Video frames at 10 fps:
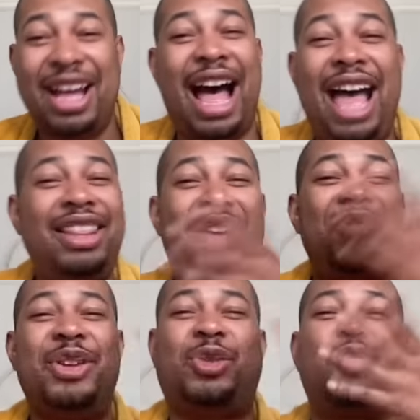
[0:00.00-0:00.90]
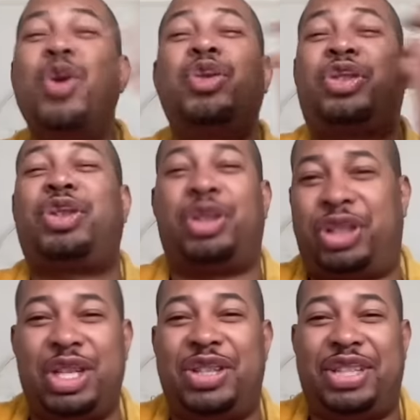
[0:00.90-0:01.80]
I love this rooster
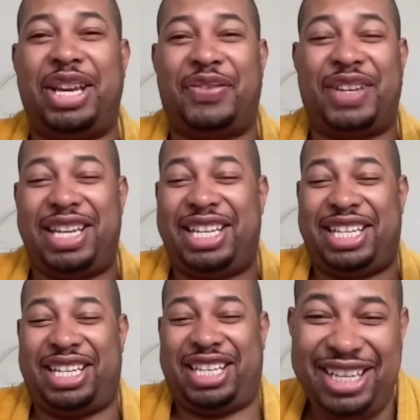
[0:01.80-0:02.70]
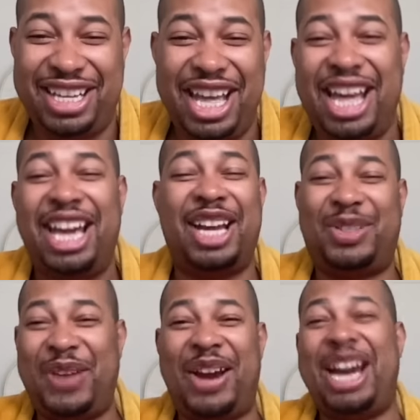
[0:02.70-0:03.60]
she's giving.
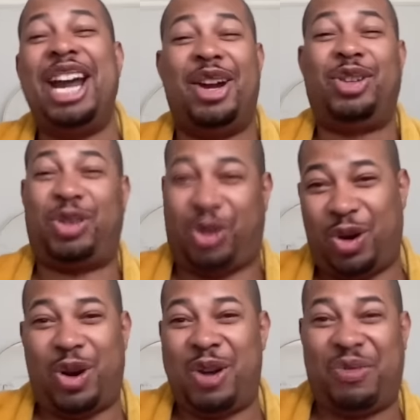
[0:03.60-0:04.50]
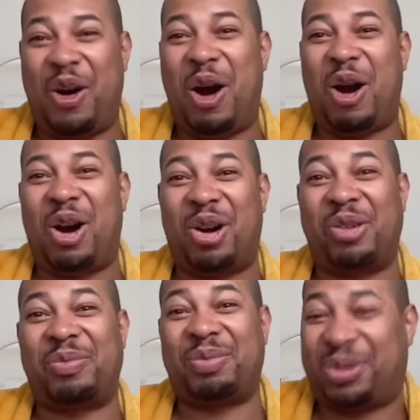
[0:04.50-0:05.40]
It's very Surf
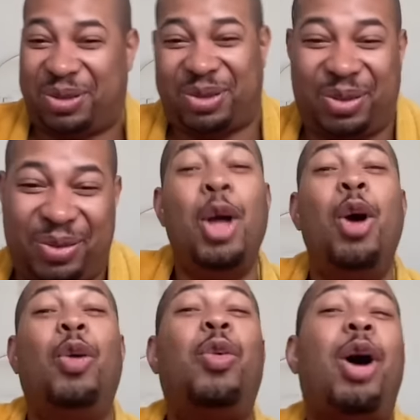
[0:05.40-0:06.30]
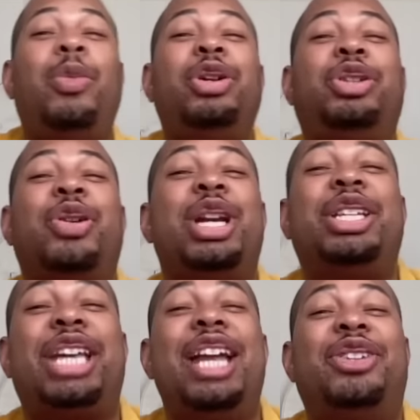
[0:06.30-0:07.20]
Arms. What was your
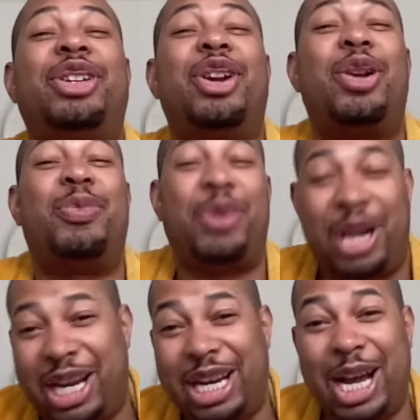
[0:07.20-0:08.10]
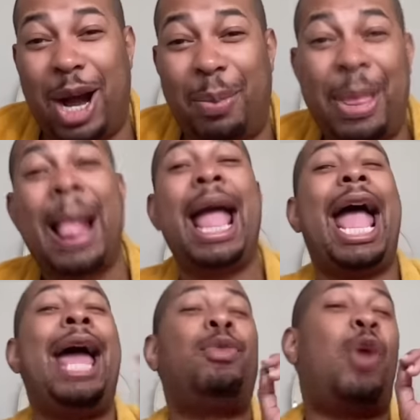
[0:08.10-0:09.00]
intention on bringing it up?
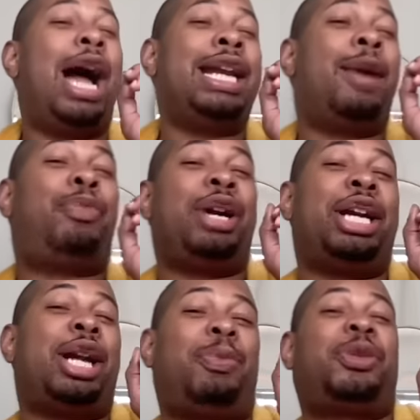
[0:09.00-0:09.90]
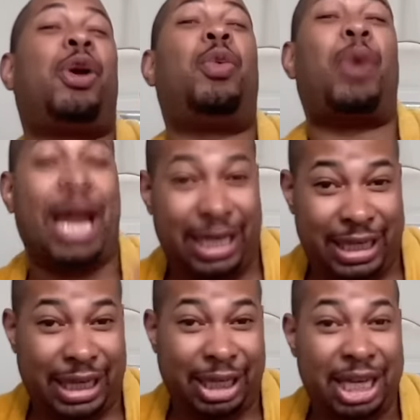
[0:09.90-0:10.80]
And why not bring it up to
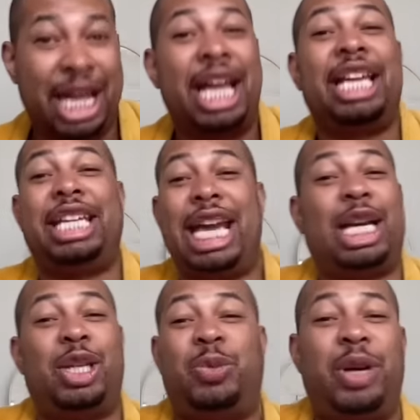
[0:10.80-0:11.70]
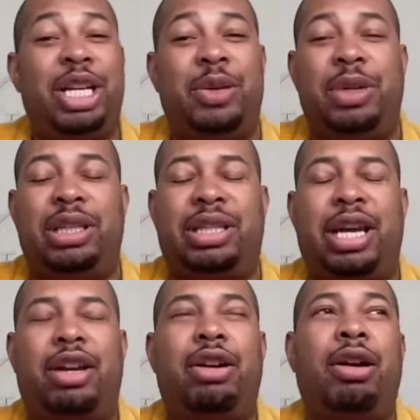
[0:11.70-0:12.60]
Wendy? Yeah, because Wendy would have
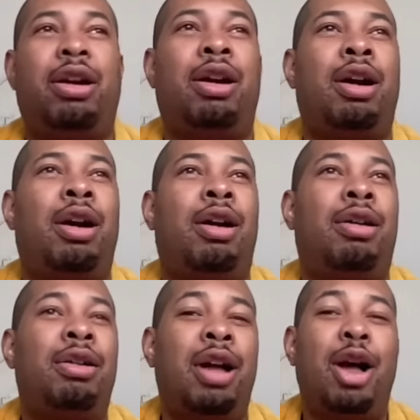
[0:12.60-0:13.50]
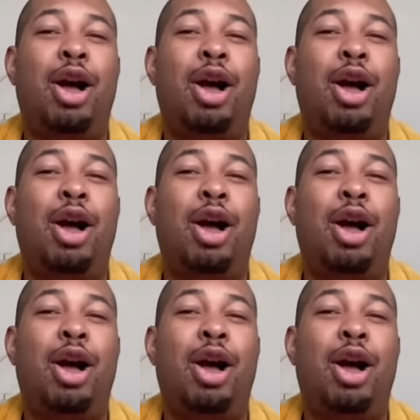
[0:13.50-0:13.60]
said, girl,